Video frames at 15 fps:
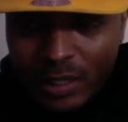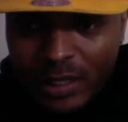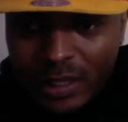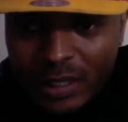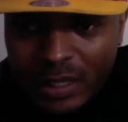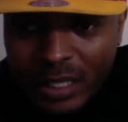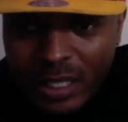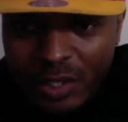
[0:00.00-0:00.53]

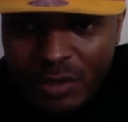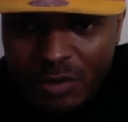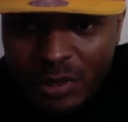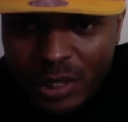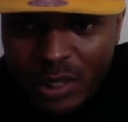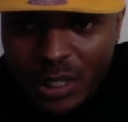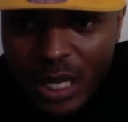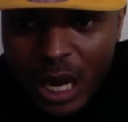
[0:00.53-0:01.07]
again. They chewing
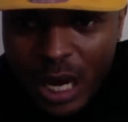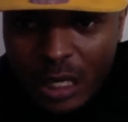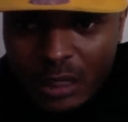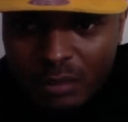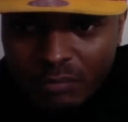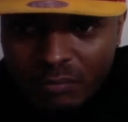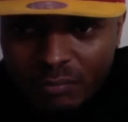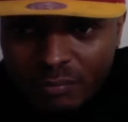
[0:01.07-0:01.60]
the clock.
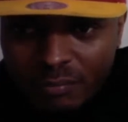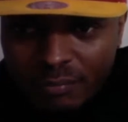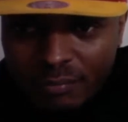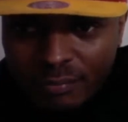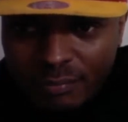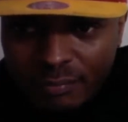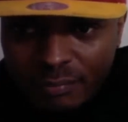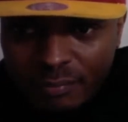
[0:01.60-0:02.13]

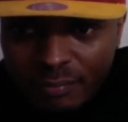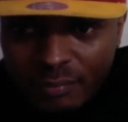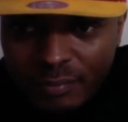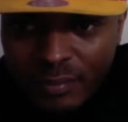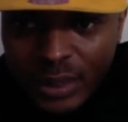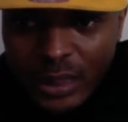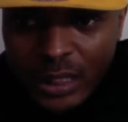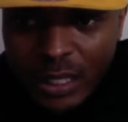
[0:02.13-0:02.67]

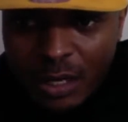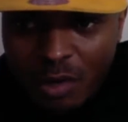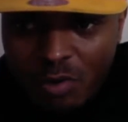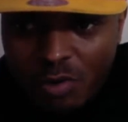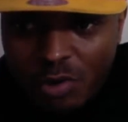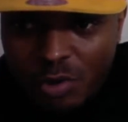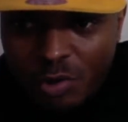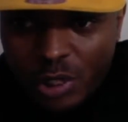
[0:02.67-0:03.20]

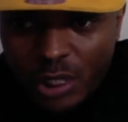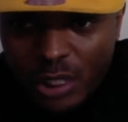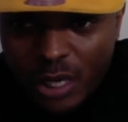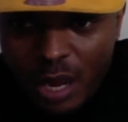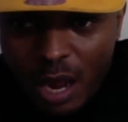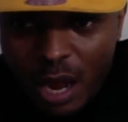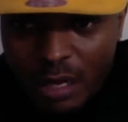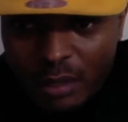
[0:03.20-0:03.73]
Go, chewing the
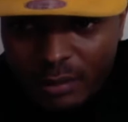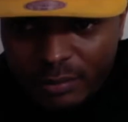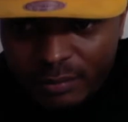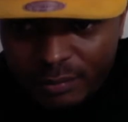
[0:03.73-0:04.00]
clock.